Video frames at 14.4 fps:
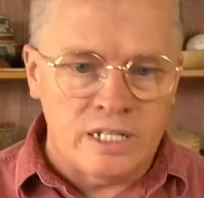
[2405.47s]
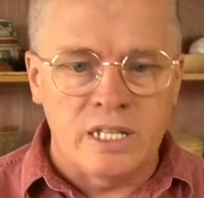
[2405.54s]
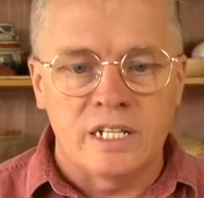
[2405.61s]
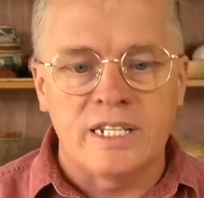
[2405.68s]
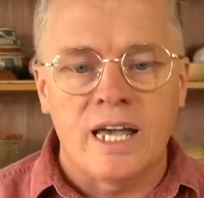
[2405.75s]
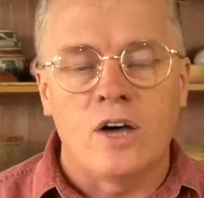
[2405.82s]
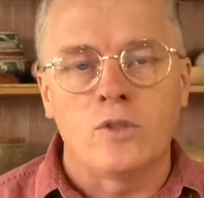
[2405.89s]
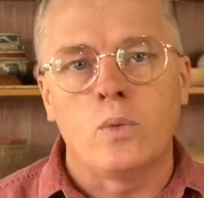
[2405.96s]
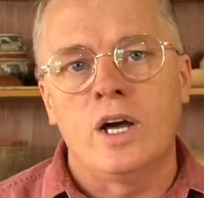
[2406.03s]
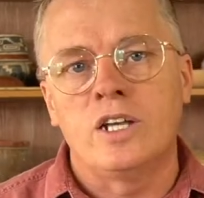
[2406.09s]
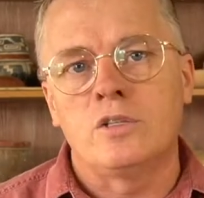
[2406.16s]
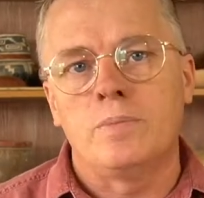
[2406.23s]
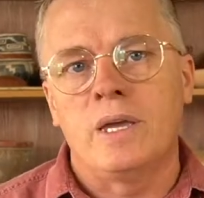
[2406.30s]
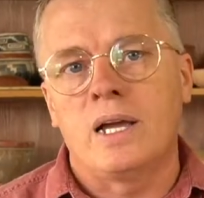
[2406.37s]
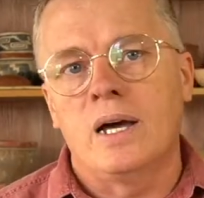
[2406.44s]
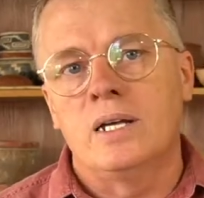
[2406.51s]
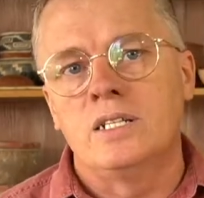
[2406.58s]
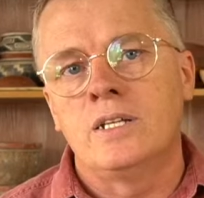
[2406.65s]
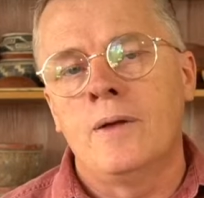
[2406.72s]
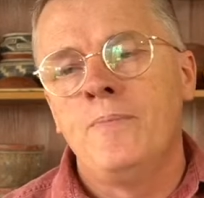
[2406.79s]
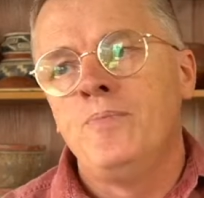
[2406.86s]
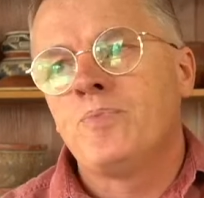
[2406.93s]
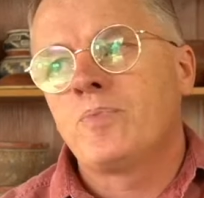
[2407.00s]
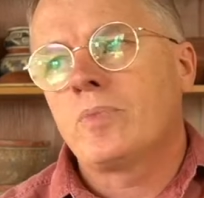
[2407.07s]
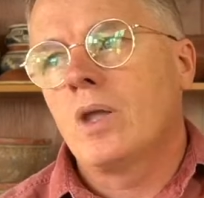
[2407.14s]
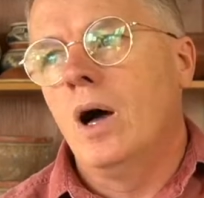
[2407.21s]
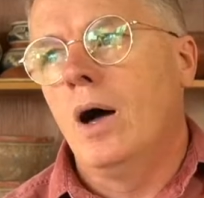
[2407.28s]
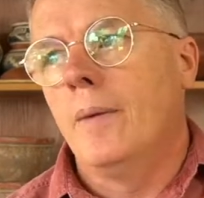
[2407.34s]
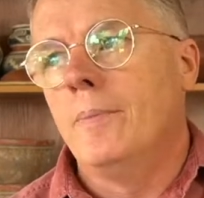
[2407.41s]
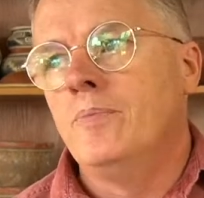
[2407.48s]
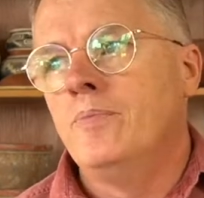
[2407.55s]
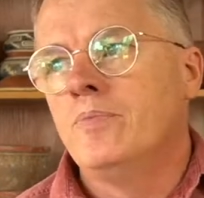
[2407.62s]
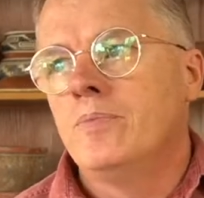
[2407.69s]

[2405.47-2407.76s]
the Southwest because um,